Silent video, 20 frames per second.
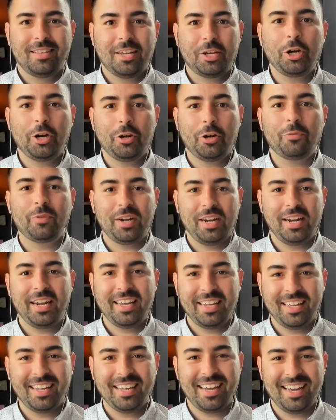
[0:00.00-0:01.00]
couldn't
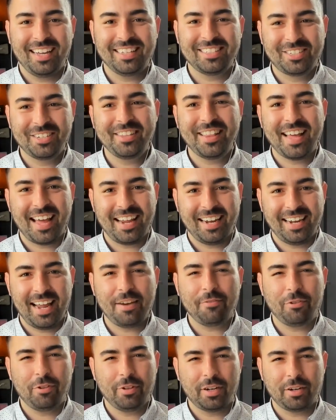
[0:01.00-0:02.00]
relate to that
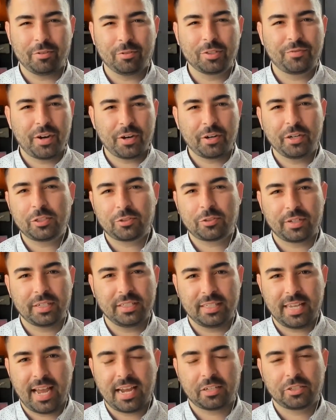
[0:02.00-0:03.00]
level, and it was very
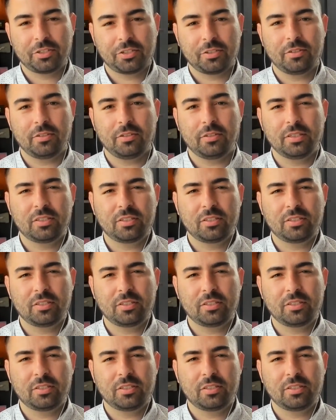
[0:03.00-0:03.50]
transactional.